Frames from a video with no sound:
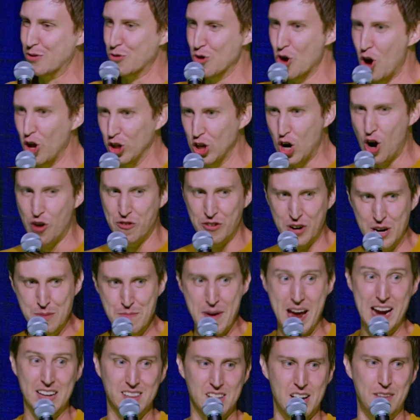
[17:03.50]
he'd roll over to
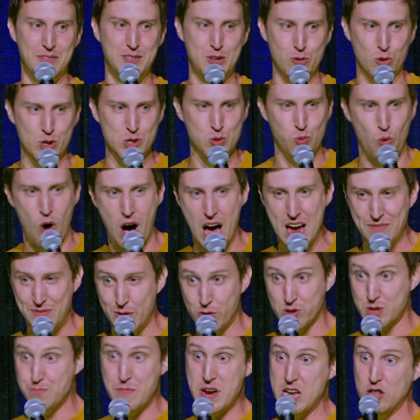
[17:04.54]
make love to his wife,
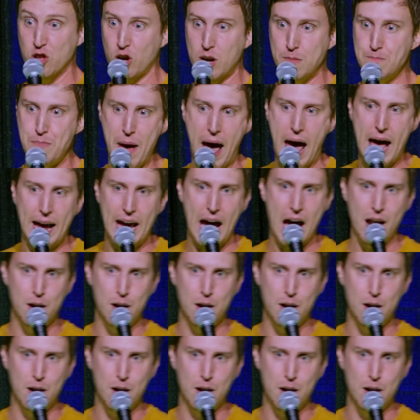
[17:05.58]
it was me looking back